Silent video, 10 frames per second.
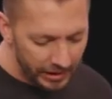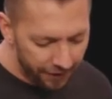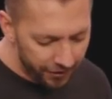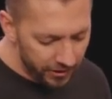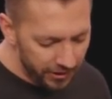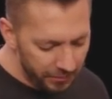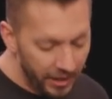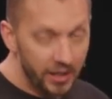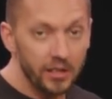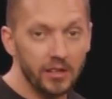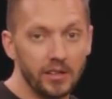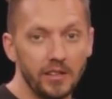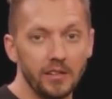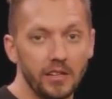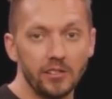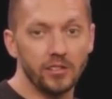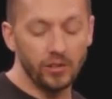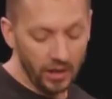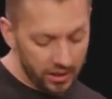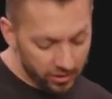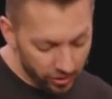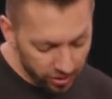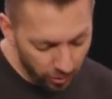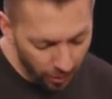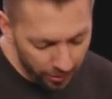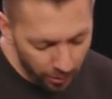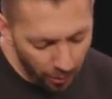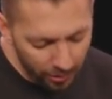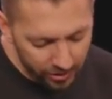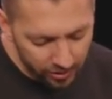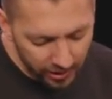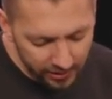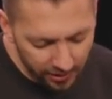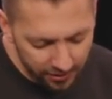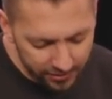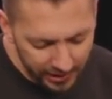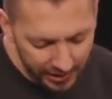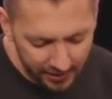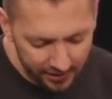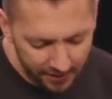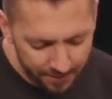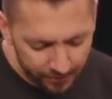if you need me, need to. So, so what we what we need to understand